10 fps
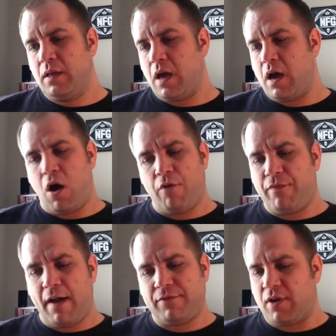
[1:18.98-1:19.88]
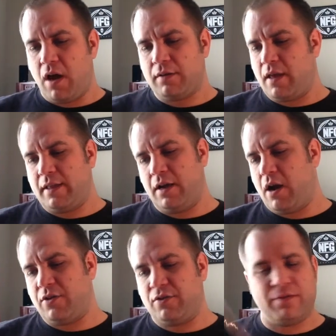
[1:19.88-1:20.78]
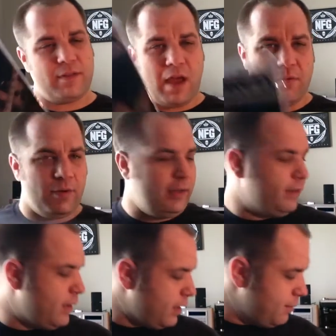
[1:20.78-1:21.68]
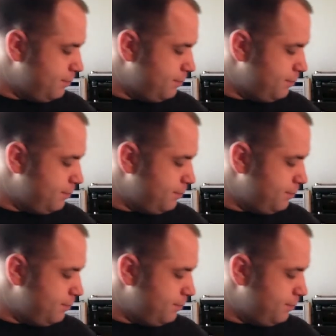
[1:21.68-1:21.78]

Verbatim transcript: uh, all five songs on here, I just I really dig